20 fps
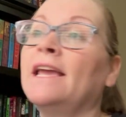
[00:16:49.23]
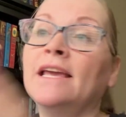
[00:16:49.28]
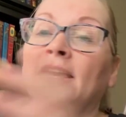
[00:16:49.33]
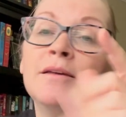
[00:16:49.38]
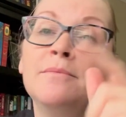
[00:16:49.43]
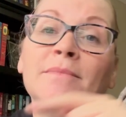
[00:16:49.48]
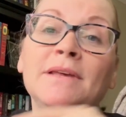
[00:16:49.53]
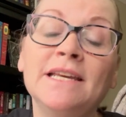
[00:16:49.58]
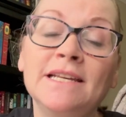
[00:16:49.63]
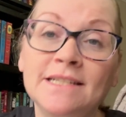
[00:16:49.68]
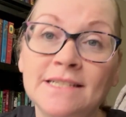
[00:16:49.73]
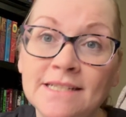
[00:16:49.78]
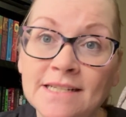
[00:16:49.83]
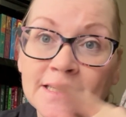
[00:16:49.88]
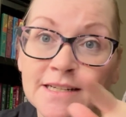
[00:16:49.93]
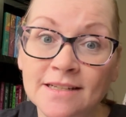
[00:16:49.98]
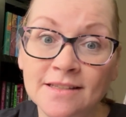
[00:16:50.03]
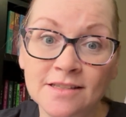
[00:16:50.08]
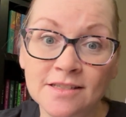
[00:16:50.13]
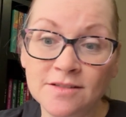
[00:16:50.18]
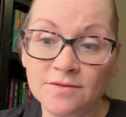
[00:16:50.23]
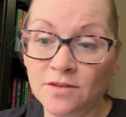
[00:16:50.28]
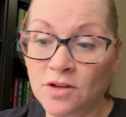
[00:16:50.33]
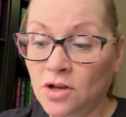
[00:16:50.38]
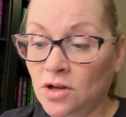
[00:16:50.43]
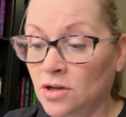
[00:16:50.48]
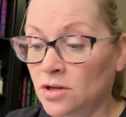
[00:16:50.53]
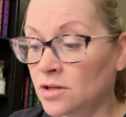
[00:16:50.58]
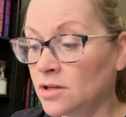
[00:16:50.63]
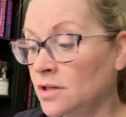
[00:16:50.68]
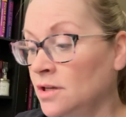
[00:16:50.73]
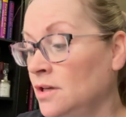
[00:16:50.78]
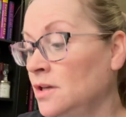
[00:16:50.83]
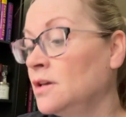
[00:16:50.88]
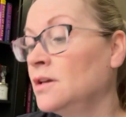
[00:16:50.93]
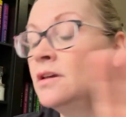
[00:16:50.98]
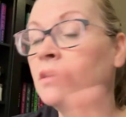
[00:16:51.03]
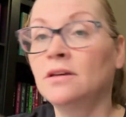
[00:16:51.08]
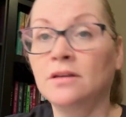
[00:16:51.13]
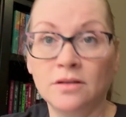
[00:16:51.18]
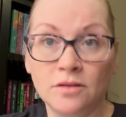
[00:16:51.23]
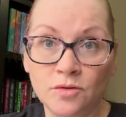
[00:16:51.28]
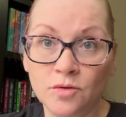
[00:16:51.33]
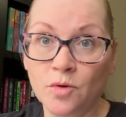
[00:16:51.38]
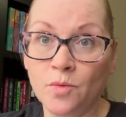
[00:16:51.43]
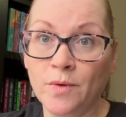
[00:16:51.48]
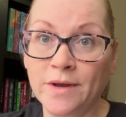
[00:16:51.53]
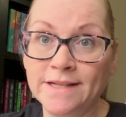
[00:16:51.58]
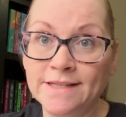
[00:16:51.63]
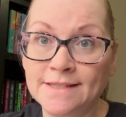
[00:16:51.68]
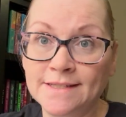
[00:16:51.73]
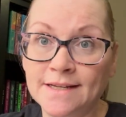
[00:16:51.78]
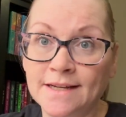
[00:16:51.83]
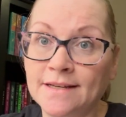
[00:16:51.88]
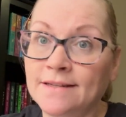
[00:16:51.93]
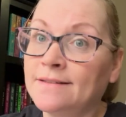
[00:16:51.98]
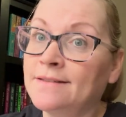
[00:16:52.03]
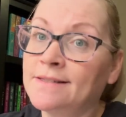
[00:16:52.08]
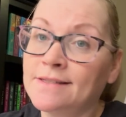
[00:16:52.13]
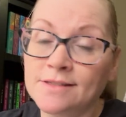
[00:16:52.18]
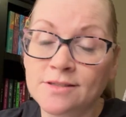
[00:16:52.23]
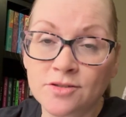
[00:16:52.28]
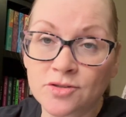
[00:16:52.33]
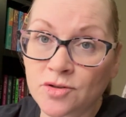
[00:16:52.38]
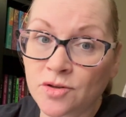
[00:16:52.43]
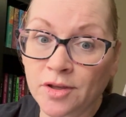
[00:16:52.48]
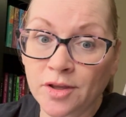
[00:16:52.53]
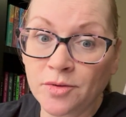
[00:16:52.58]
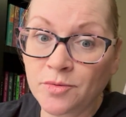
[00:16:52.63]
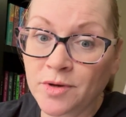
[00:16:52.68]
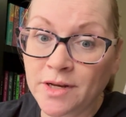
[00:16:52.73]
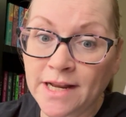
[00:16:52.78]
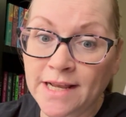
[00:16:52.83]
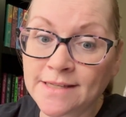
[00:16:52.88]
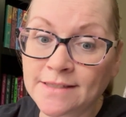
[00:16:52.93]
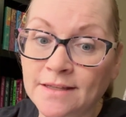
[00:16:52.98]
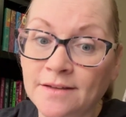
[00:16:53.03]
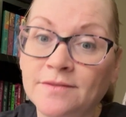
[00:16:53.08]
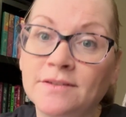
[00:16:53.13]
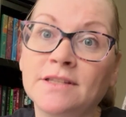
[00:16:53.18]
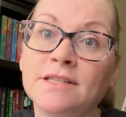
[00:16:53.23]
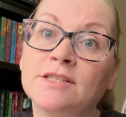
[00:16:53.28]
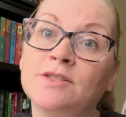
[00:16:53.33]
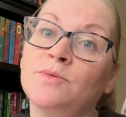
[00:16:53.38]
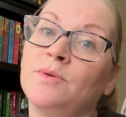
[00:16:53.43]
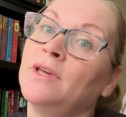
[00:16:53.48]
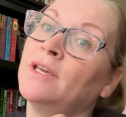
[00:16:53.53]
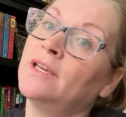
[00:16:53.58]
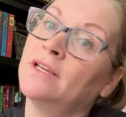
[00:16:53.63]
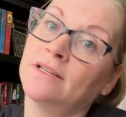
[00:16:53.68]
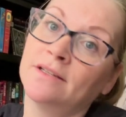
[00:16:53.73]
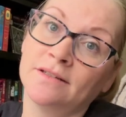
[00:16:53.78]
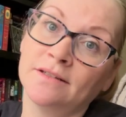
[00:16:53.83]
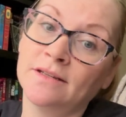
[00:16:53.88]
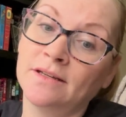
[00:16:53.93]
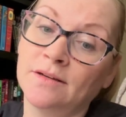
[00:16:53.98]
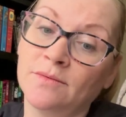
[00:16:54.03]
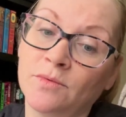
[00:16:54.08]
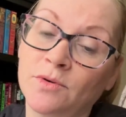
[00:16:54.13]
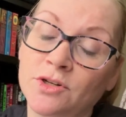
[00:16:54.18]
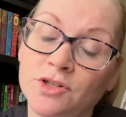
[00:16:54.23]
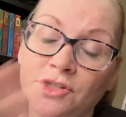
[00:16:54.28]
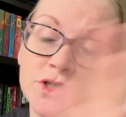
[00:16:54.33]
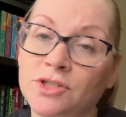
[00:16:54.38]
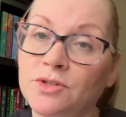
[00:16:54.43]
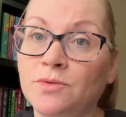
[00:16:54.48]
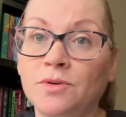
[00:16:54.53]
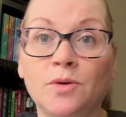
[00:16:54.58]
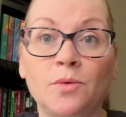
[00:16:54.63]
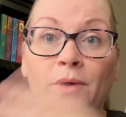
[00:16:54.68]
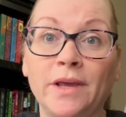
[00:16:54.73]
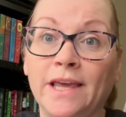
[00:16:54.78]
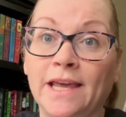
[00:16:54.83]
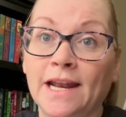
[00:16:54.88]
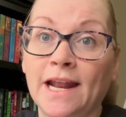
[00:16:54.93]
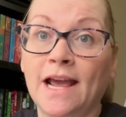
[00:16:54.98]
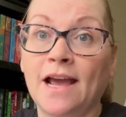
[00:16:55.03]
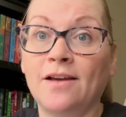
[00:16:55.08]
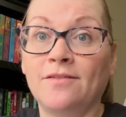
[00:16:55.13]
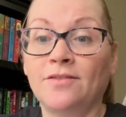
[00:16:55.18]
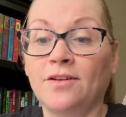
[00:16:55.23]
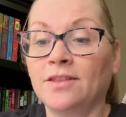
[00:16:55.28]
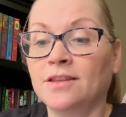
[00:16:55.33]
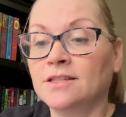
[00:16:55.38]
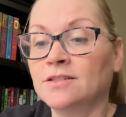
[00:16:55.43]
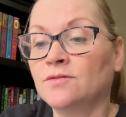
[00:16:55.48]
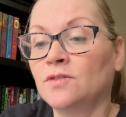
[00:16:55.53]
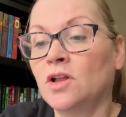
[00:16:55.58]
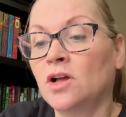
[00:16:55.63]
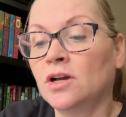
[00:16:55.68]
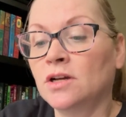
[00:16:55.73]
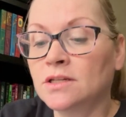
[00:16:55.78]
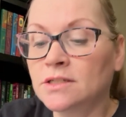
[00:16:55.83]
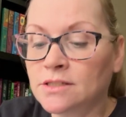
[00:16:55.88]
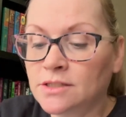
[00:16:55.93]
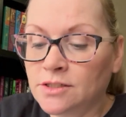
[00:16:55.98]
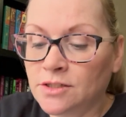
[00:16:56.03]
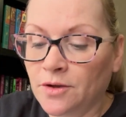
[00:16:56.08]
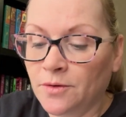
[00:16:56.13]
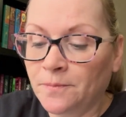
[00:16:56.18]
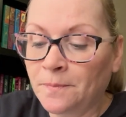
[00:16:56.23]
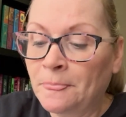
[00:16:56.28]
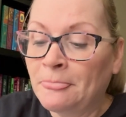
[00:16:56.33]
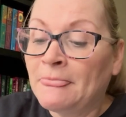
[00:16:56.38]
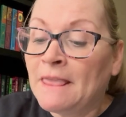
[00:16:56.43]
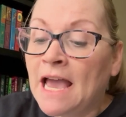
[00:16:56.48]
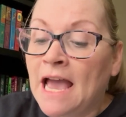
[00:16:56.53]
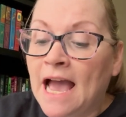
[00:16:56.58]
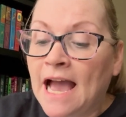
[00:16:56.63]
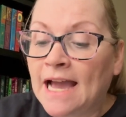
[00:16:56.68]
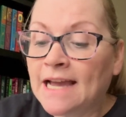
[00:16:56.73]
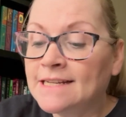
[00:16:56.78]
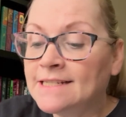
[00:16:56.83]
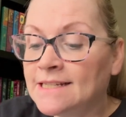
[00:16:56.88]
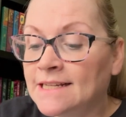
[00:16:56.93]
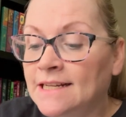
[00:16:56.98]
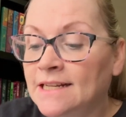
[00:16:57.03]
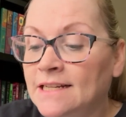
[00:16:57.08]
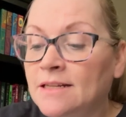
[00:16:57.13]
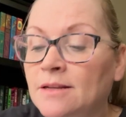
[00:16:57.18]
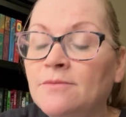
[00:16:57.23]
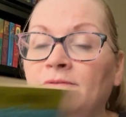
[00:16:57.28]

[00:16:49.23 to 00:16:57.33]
am extending this vlog through Wednesday since there's only 3 days left of this week, and we're just doing a week and a half on this vlog. So I did end up